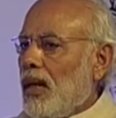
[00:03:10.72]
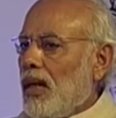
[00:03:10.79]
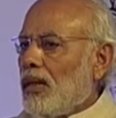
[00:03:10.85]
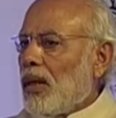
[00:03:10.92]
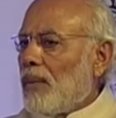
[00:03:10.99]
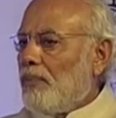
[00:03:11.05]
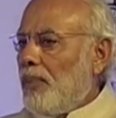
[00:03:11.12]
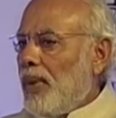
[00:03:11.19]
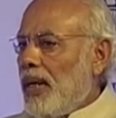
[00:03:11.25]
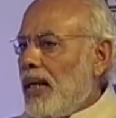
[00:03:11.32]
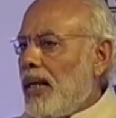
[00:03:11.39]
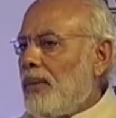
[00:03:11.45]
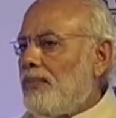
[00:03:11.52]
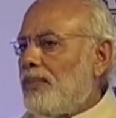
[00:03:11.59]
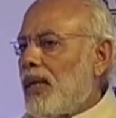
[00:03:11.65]
The
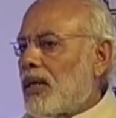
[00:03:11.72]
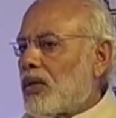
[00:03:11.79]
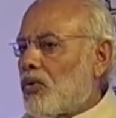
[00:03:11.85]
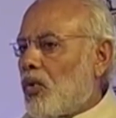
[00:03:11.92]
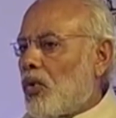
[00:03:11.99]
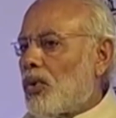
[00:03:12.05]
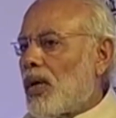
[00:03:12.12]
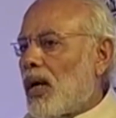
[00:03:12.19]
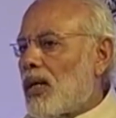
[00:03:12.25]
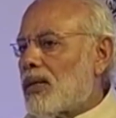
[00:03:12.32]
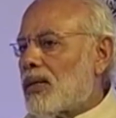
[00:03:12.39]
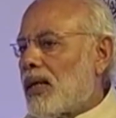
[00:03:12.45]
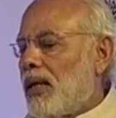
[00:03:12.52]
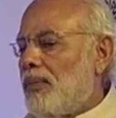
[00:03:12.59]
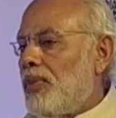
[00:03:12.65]
belief that quotas
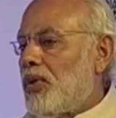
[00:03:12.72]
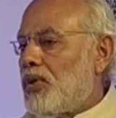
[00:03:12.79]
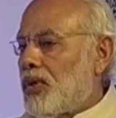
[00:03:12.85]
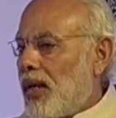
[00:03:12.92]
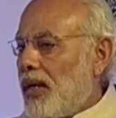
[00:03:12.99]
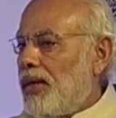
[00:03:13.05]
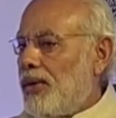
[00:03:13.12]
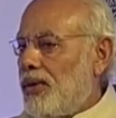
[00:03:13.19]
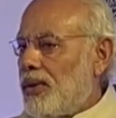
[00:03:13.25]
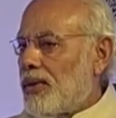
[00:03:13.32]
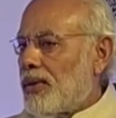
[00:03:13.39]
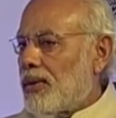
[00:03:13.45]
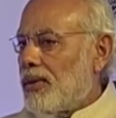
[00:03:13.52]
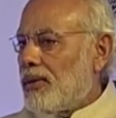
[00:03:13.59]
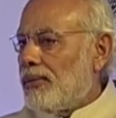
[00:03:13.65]
can be changed
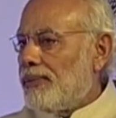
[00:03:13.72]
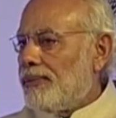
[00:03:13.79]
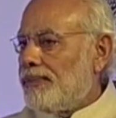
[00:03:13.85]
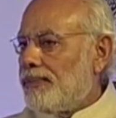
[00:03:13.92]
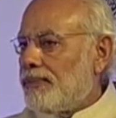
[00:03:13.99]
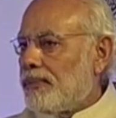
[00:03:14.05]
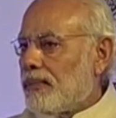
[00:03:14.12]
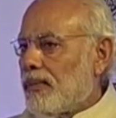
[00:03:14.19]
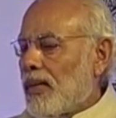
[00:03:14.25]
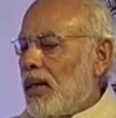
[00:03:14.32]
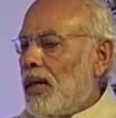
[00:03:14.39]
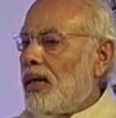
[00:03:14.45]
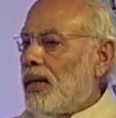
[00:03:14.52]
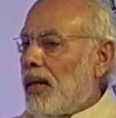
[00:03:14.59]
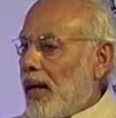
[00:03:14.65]

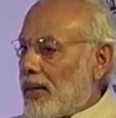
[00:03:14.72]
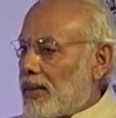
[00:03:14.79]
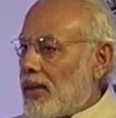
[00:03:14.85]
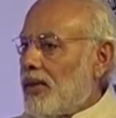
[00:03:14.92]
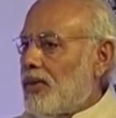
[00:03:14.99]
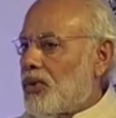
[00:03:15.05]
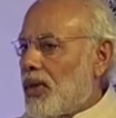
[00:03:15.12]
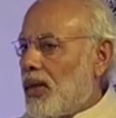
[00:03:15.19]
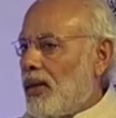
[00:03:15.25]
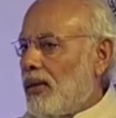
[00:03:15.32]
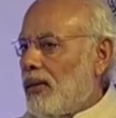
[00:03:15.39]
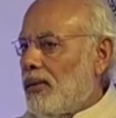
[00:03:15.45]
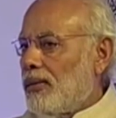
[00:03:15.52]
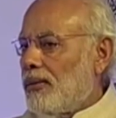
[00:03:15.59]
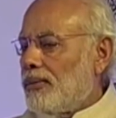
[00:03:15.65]
is essential
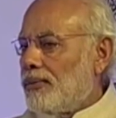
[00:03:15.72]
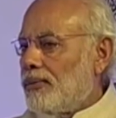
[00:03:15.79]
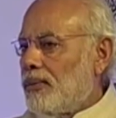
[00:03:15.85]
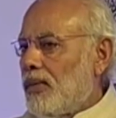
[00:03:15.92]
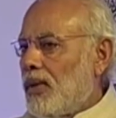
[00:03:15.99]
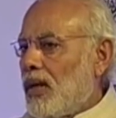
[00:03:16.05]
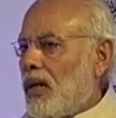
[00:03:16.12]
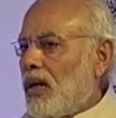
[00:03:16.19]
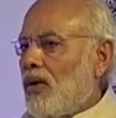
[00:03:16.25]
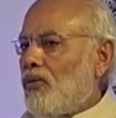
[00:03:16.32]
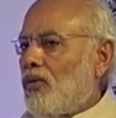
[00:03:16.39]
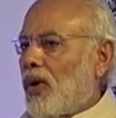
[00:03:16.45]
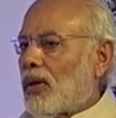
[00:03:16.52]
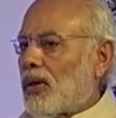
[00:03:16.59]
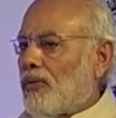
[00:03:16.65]

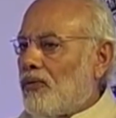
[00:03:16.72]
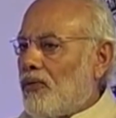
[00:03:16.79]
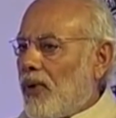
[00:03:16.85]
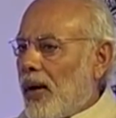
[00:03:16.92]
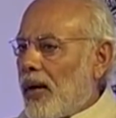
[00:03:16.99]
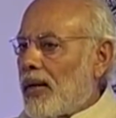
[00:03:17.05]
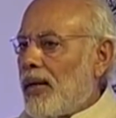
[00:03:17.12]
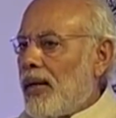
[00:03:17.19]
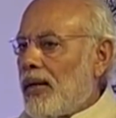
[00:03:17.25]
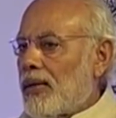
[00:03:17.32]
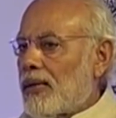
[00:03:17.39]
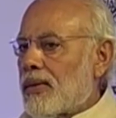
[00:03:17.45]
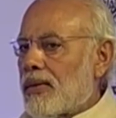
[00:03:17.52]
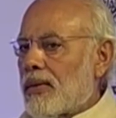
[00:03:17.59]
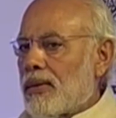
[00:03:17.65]
for the
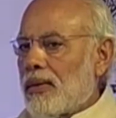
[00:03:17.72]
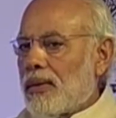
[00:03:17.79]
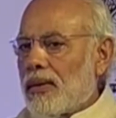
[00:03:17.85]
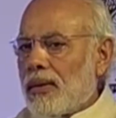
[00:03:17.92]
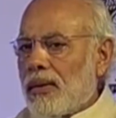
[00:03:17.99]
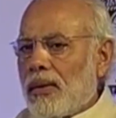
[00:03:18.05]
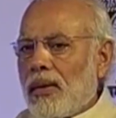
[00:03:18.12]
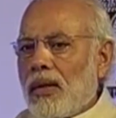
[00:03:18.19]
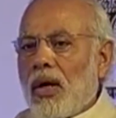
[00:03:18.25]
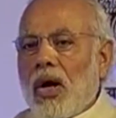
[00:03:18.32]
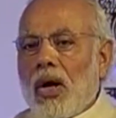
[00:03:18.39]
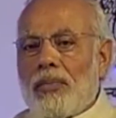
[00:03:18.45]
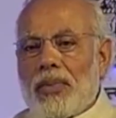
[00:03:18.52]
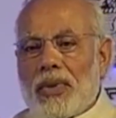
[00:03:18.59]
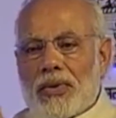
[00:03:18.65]
fairness
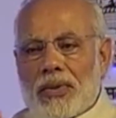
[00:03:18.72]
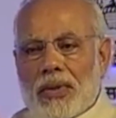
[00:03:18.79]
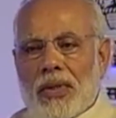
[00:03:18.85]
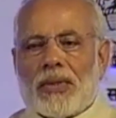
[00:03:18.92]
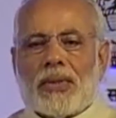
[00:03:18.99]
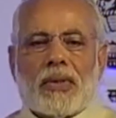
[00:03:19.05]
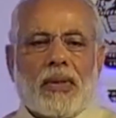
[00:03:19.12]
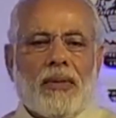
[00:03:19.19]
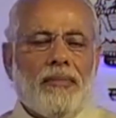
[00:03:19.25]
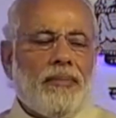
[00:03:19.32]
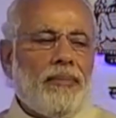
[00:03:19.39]
of the system.